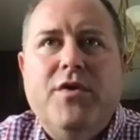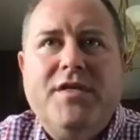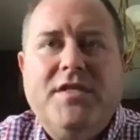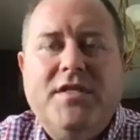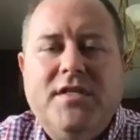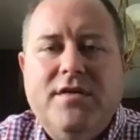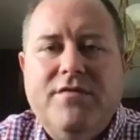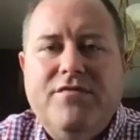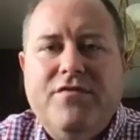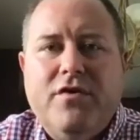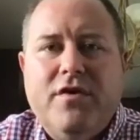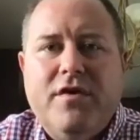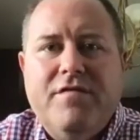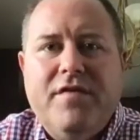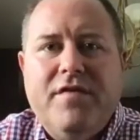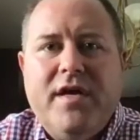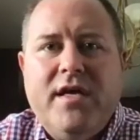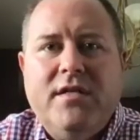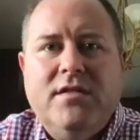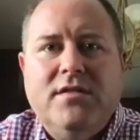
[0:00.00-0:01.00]
to different
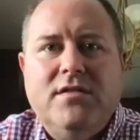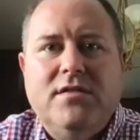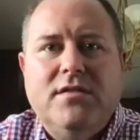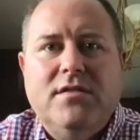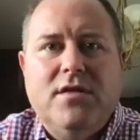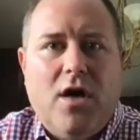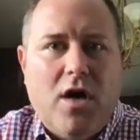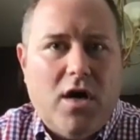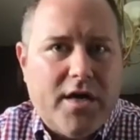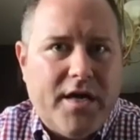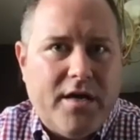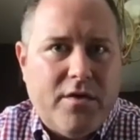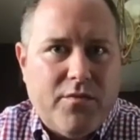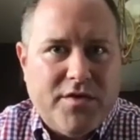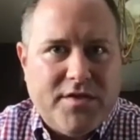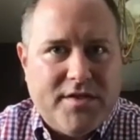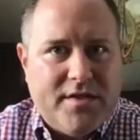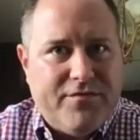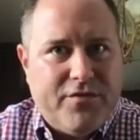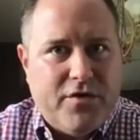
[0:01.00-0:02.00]
events, talking with
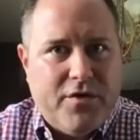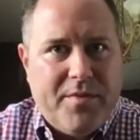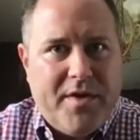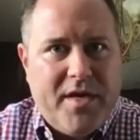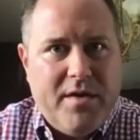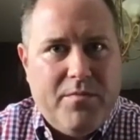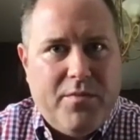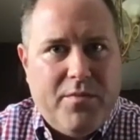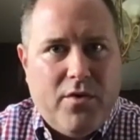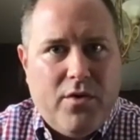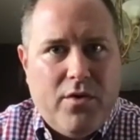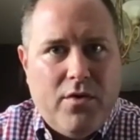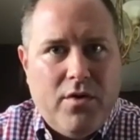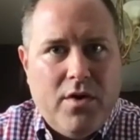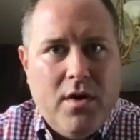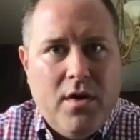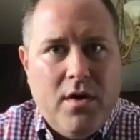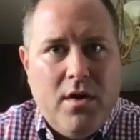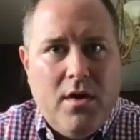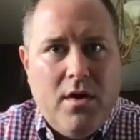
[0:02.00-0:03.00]
different people,
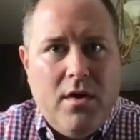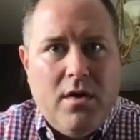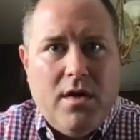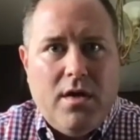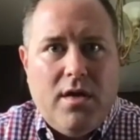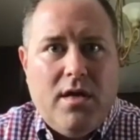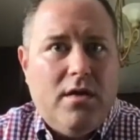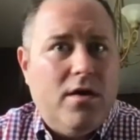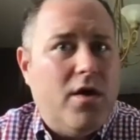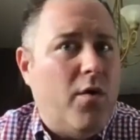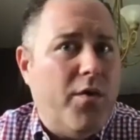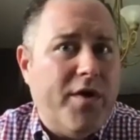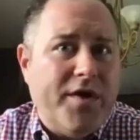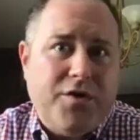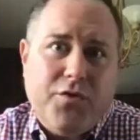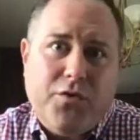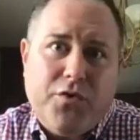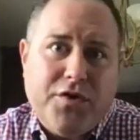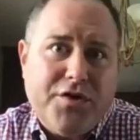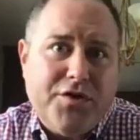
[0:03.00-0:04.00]
going
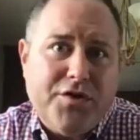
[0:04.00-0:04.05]
door to